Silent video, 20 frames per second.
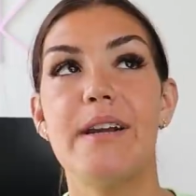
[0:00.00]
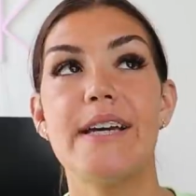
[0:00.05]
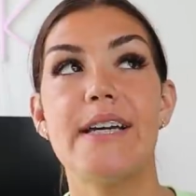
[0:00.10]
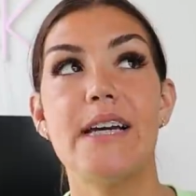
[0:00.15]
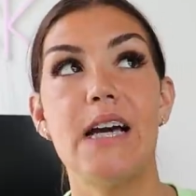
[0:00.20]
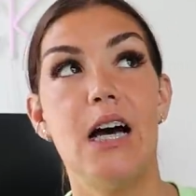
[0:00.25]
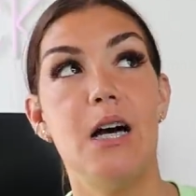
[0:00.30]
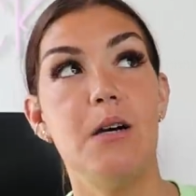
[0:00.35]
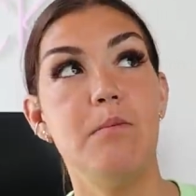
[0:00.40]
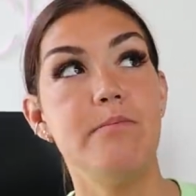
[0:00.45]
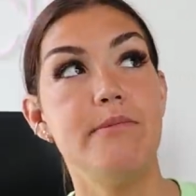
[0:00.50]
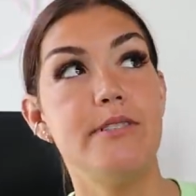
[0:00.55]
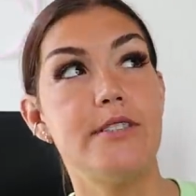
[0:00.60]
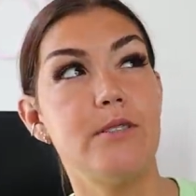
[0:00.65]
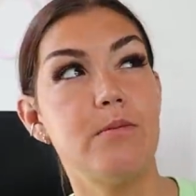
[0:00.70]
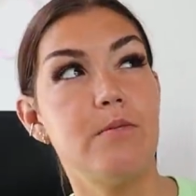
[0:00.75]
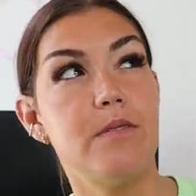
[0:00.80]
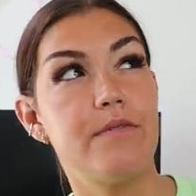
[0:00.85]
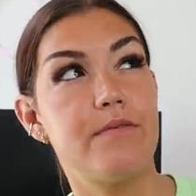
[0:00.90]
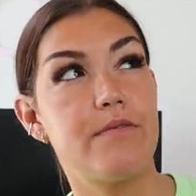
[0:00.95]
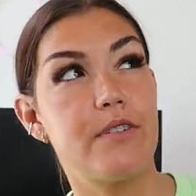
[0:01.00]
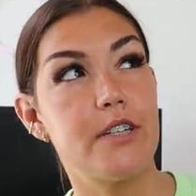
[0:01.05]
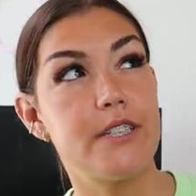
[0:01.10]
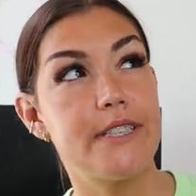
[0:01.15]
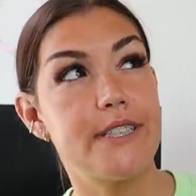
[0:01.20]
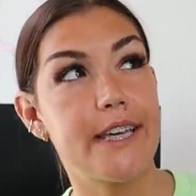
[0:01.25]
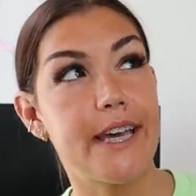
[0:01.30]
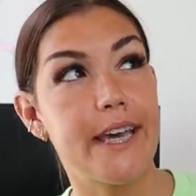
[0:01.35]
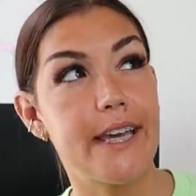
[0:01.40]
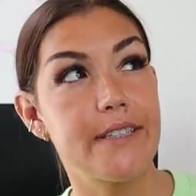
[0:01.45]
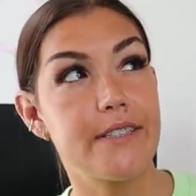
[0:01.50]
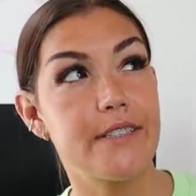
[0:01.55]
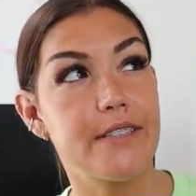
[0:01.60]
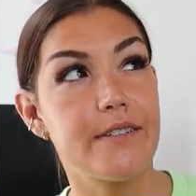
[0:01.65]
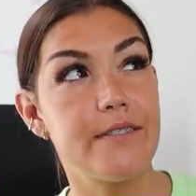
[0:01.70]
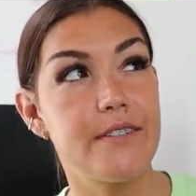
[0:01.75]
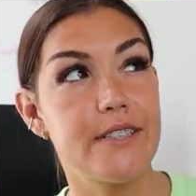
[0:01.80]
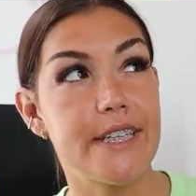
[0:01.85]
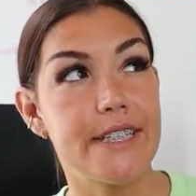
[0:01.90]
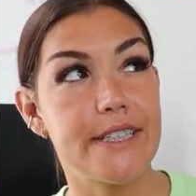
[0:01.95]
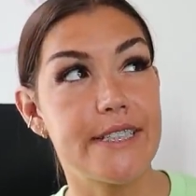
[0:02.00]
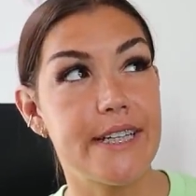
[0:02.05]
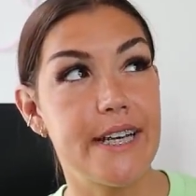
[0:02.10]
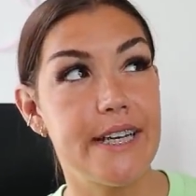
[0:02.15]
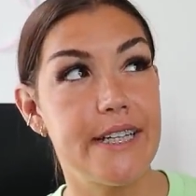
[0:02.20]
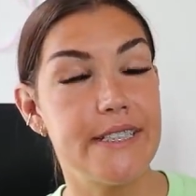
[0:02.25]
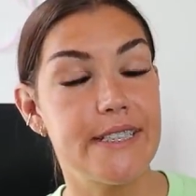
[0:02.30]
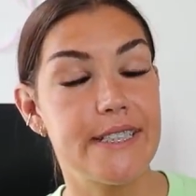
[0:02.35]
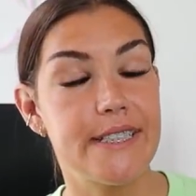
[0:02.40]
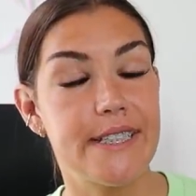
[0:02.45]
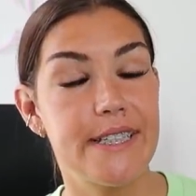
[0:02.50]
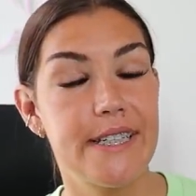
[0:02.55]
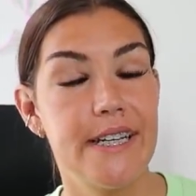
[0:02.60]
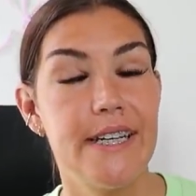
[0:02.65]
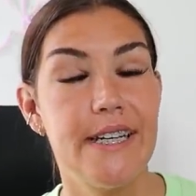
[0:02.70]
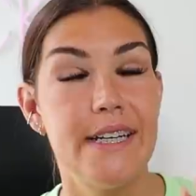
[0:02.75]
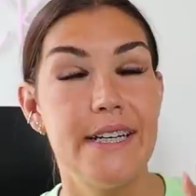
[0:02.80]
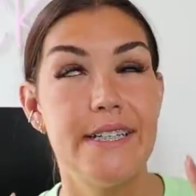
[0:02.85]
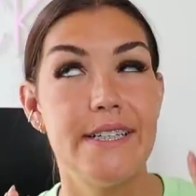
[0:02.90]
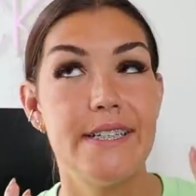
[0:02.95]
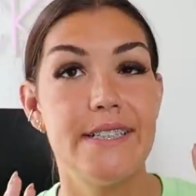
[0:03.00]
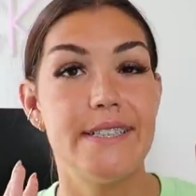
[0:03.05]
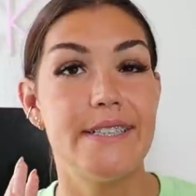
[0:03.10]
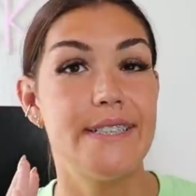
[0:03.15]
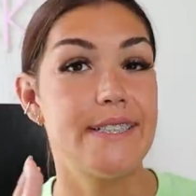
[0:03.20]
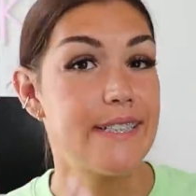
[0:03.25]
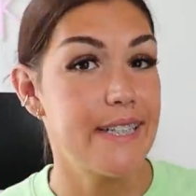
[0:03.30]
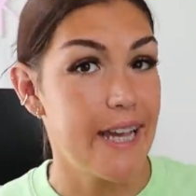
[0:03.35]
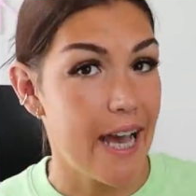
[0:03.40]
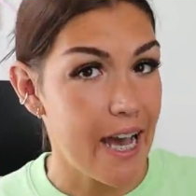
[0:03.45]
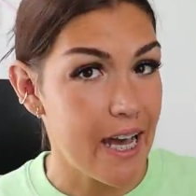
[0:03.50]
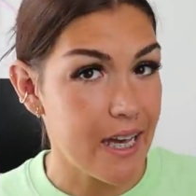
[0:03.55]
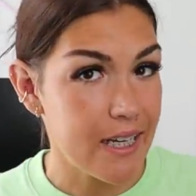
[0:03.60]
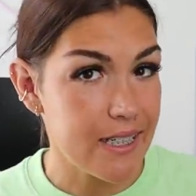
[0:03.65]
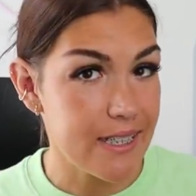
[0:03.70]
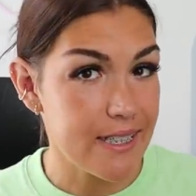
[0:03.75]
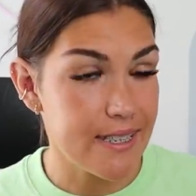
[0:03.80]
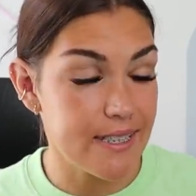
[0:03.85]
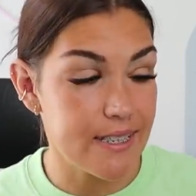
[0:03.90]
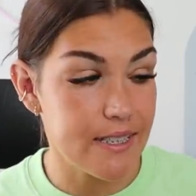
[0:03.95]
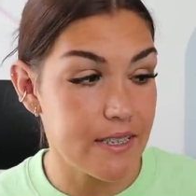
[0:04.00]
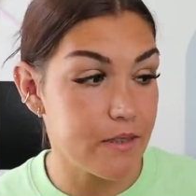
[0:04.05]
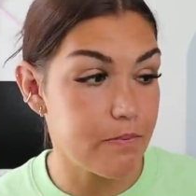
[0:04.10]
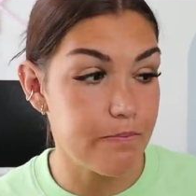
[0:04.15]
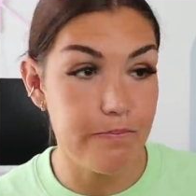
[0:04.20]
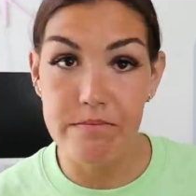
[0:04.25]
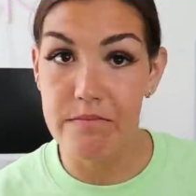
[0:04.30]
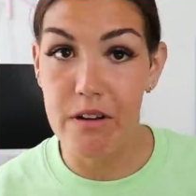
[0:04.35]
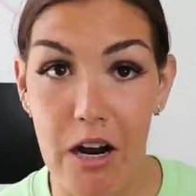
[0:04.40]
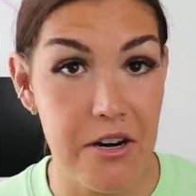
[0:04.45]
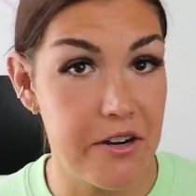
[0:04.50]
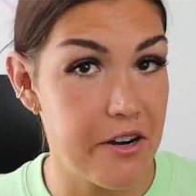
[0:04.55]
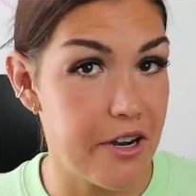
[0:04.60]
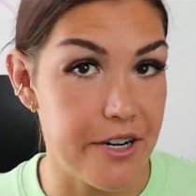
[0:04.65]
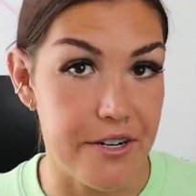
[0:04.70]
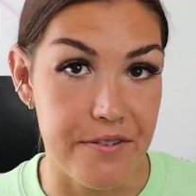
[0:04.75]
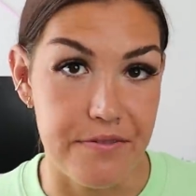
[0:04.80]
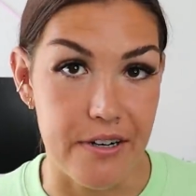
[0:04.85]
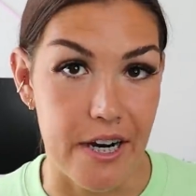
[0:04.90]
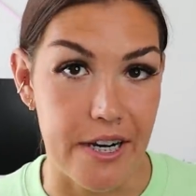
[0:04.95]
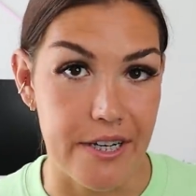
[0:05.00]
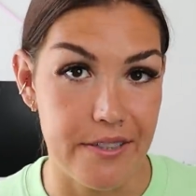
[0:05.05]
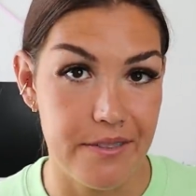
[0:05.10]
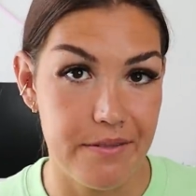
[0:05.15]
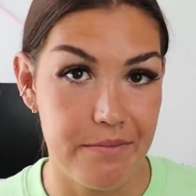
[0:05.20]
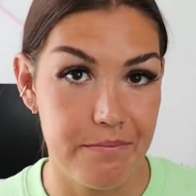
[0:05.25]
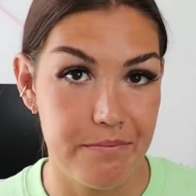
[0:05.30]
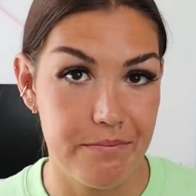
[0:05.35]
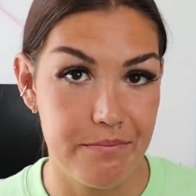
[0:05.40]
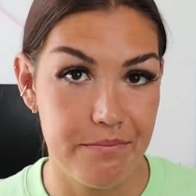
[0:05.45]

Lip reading: when it comes to reversing insulin resistance, snacks are not your friend.